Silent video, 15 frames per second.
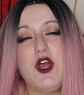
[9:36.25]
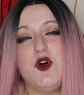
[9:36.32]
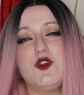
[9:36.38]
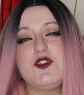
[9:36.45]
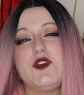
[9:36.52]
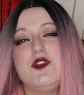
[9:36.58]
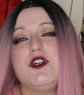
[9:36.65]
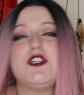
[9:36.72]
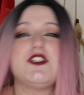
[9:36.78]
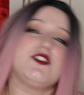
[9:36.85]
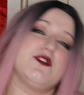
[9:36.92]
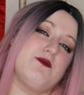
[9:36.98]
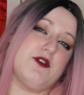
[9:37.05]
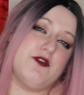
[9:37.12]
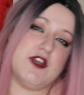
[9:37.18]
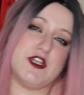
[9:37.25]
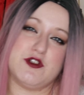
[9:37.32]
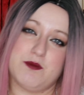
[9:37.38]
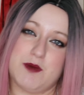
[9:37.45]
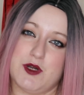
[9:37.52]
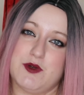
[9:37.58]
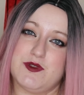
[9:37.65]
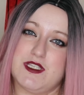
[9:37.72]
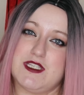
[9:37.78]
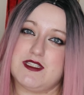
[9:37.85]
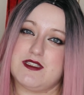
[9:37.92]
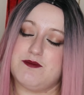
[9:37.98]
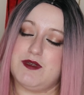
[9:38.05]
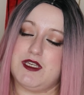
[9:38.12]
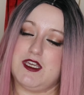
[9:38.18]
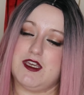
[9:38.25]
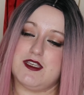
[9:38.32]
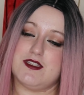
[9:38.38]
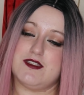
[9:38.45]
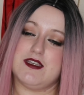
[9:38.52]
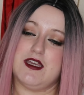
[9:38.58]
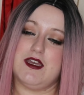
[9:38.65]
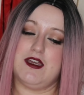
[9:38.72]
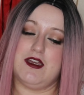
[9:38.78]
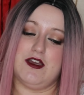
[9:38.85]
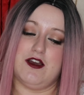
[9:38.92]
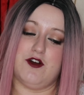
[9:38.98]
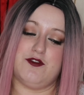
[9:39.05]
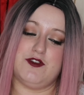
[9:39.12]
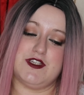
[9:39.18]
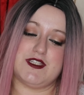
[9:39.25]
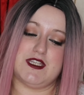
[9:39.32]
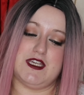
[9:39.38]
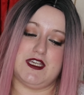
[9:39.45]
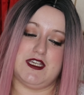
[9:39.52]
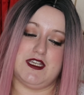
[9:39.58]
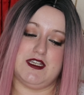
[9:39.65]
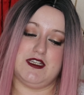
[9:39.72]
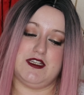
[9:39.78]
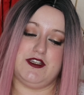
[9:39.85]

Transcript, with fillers: Also look at some professional poses because obviously